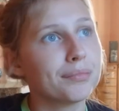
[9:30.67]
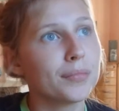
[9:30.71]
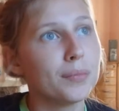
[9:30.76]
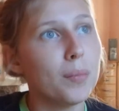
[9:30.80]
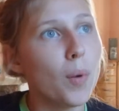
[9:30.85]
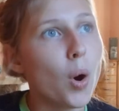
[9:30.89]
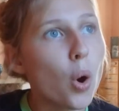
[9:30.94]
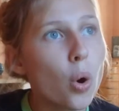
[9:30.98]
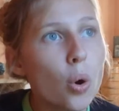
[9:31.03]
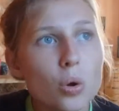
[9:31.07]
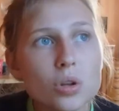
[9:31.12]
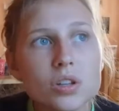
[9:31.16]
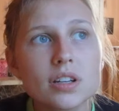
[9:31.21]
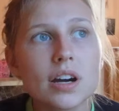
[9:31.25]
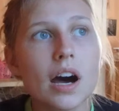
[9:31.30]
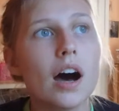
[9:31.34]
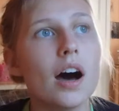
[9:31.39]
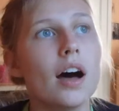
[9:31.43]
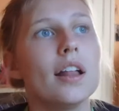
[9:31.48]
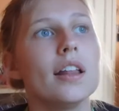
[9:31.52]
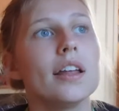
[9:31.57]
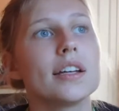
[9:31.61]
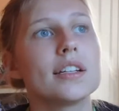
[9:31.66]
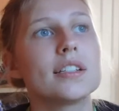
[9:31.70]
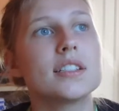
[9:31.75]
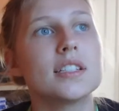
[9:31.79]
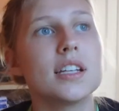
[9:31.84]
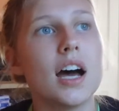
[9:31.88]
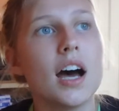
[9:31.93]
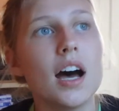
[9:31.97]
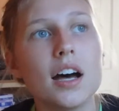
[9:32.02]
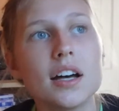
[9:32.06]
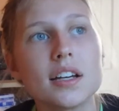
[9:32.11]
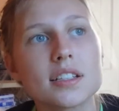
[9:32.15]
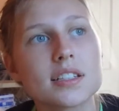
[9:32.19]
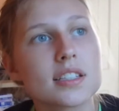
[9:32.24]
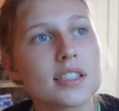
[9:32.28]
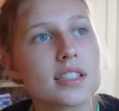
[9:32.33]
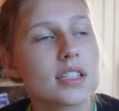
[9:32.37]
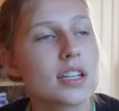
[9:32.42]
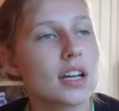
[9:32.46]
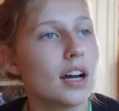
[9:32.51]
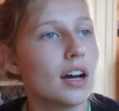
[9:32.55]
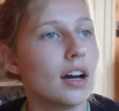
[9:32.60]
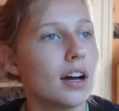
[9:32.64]
mold colic,
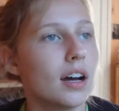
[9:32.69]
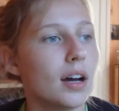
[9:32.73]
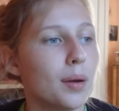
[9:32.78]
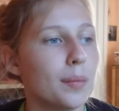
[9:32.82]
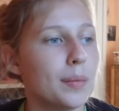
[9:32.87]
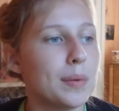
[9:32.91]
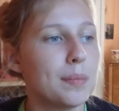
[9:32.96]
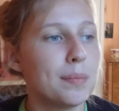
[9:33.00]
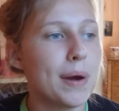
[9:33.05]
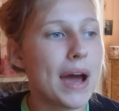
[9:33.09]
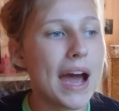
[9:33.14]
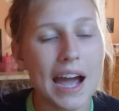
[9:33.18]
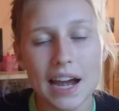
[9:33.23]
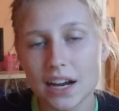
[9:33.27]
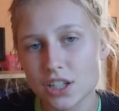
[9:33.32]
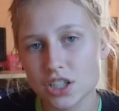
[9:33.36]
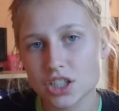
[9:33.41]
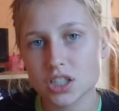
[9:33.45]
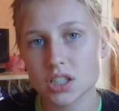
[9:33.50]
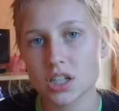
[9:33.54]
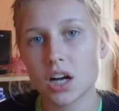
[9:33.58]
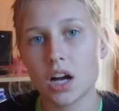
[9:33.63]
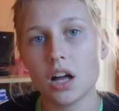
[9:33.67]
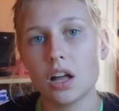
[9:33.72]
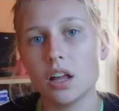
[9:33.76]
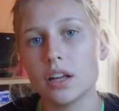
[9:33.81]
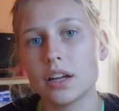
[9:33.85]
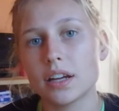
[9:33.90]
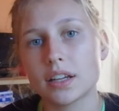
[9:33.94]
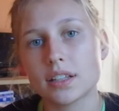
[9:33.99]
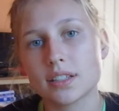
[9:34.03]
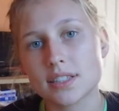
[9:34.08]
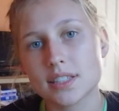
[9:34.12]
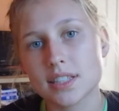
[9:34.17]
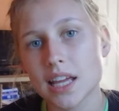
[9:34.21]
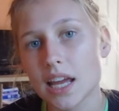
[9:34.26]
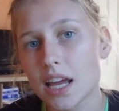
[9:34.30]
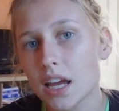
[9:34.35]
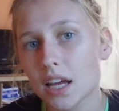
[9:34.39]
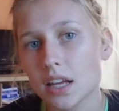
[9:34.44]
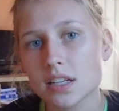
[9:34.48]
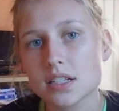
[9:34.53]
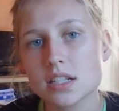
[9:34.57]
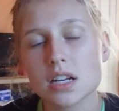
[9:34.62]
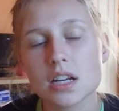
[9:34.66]
dust, um, impaction colic,
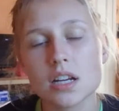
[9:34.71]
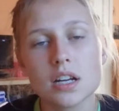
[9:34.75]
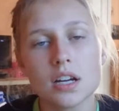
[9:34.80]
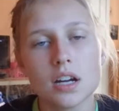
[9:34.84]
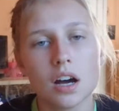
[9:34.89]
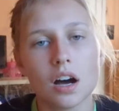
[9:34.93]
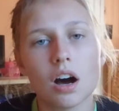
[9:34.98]
sand,